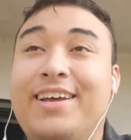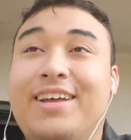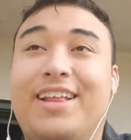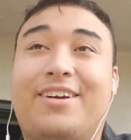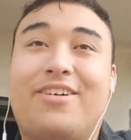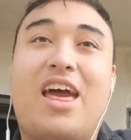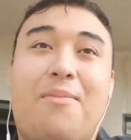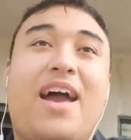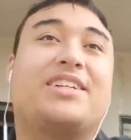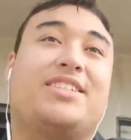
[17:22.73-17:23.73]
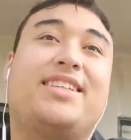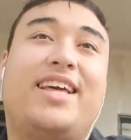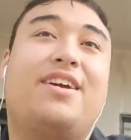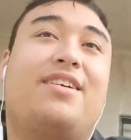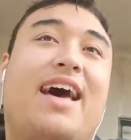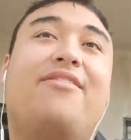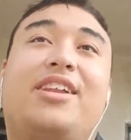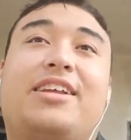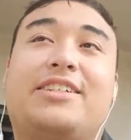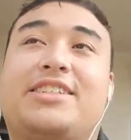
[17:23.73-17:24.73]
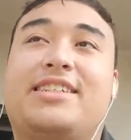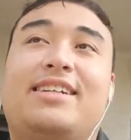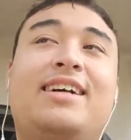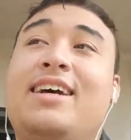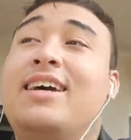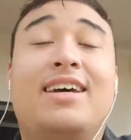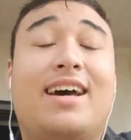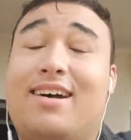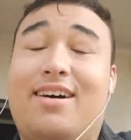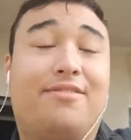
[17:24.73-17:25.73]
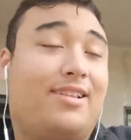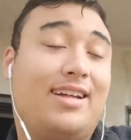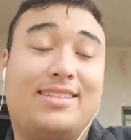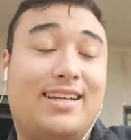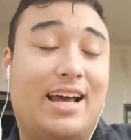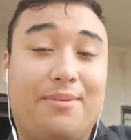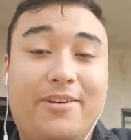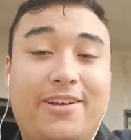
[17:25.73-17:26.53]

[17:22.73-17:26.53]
Like, when I'm actually there and having to do shit, I don't have a lot of time.